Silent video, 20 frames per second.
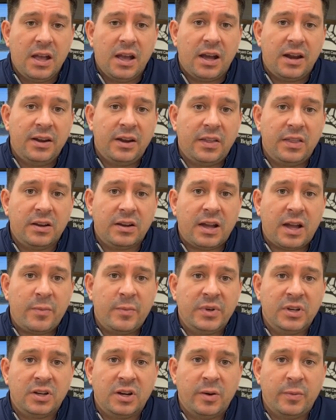Another
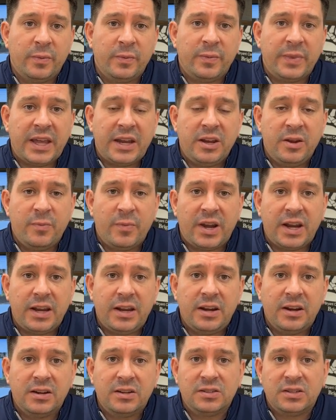common term that you might
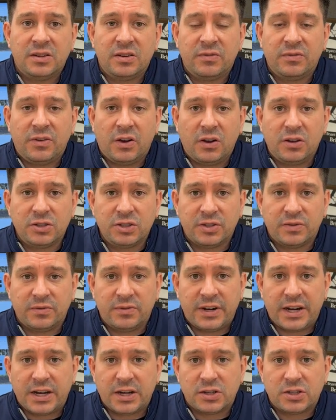hear is an avulsion
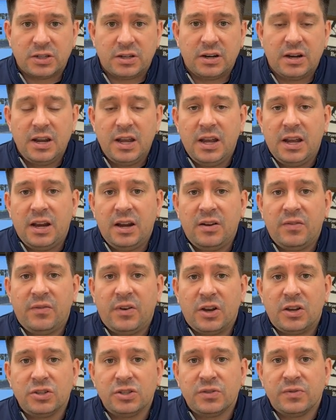fracture. An
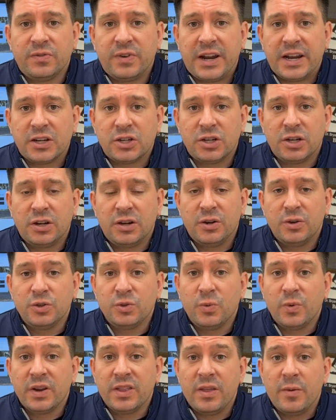avulsion fracture is
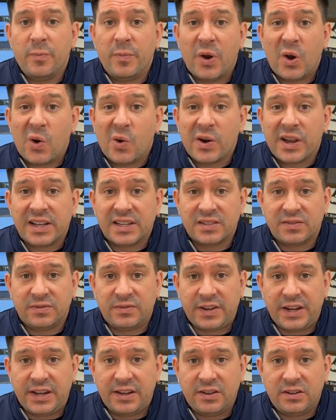where the bone has
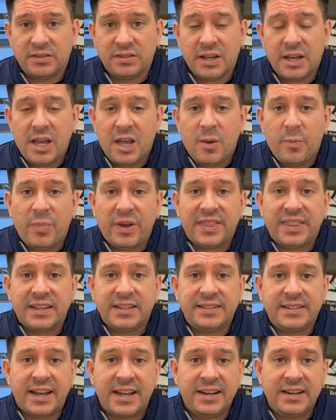failed, but the
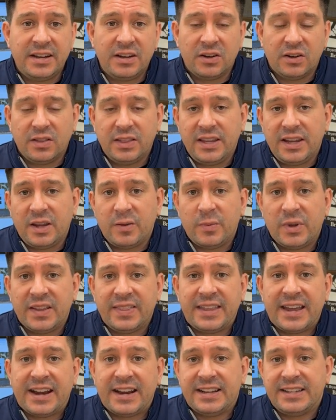tendon or ligament
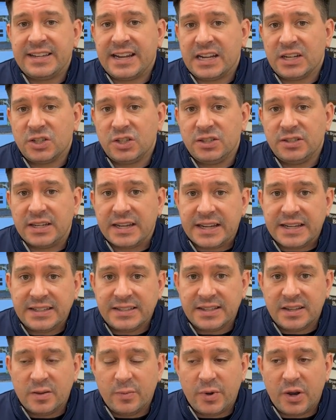that attaches
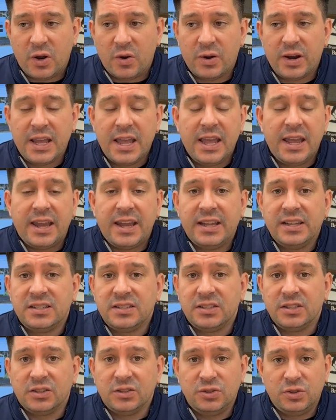into the bone is
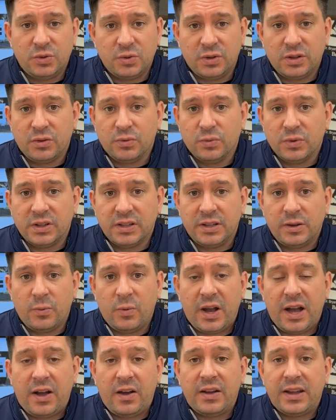still doing really
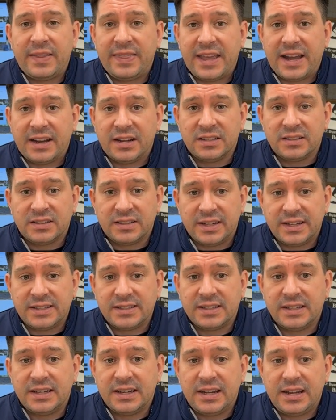well, and that is
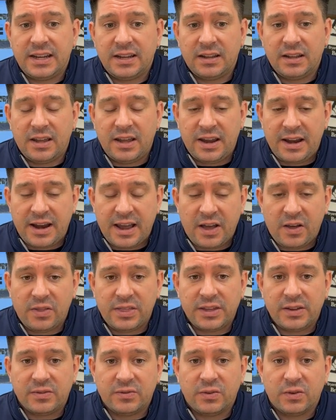nice and
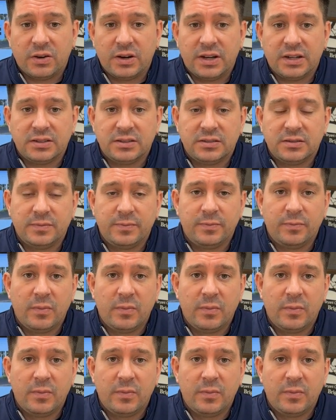healthy for us.